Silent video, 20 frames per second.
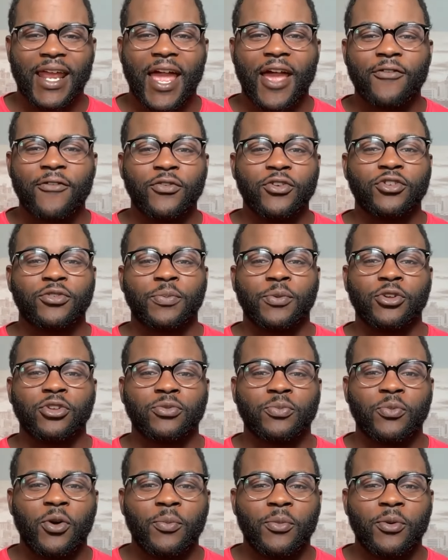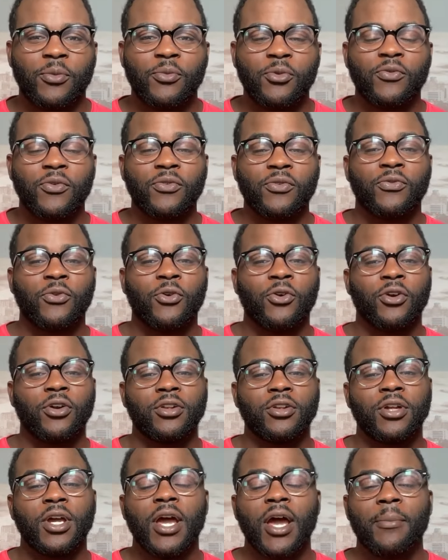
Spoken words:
every Spurs moment moving forward